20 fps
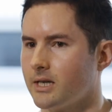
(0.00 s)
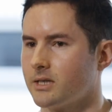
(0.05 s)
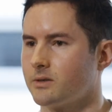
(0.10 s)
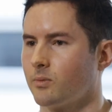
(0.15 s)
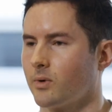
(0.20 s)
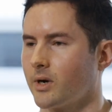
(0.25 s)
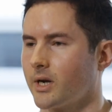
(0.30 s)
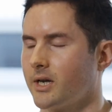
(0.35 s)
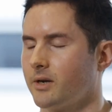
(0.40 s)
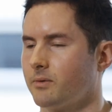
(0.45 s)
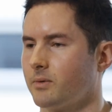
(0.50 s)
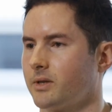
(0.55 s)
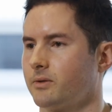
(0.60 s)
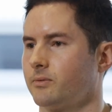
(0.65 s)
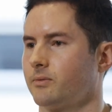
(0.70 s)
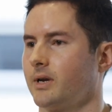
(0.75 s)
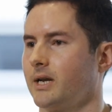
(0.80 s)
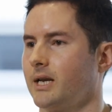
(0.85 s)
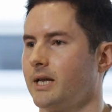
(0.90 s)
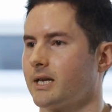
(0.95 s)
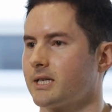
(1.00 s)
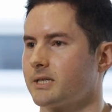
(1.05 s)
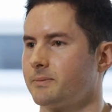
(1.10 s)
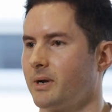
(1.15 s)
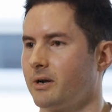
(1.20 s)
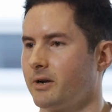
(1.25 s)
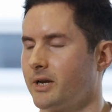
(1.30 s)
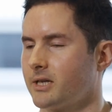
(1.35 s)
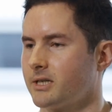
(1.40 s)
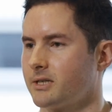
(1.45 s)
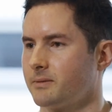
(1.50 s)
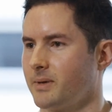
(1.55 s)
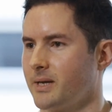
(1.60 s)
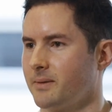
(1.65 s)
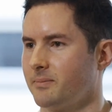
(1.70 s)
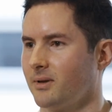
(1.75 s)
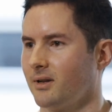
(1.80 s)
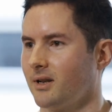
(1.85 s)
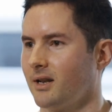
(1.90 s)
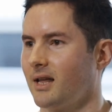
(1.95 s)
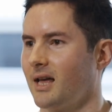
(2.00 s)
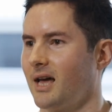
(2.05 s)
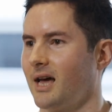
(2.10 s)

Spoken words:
is working with really experienced people